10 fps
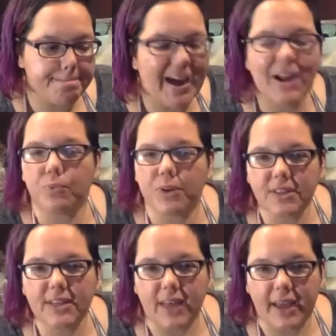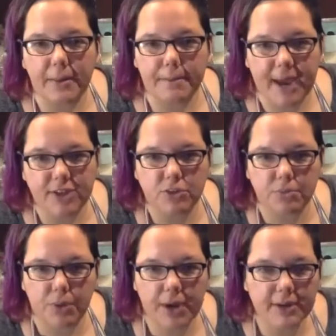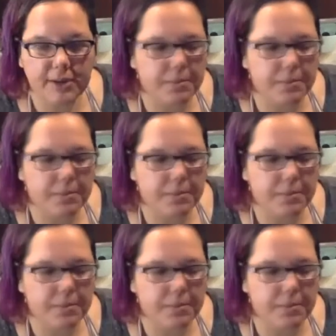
I really like Imagine brand,